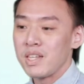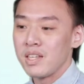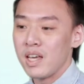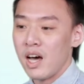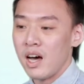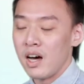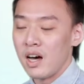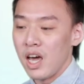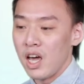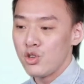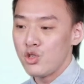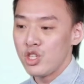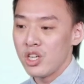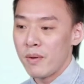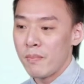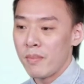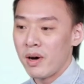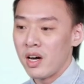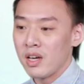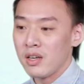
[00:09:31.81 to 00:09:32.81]

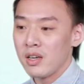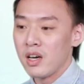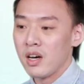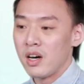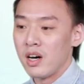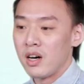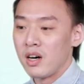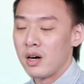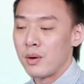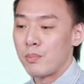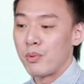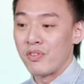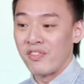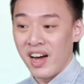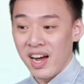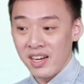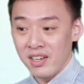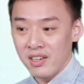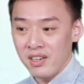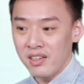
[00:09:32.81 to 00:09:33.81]
HDMI
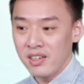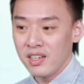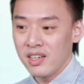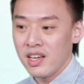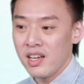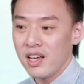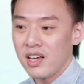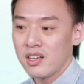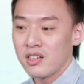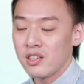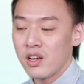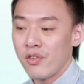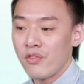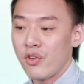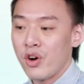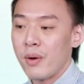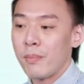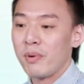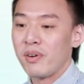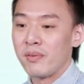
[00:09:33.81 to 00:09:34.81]
provider,
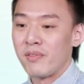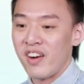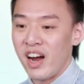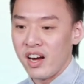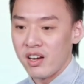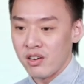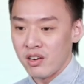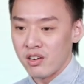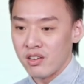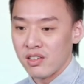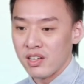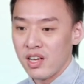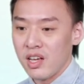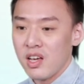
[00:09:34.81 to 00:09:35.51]
software provider.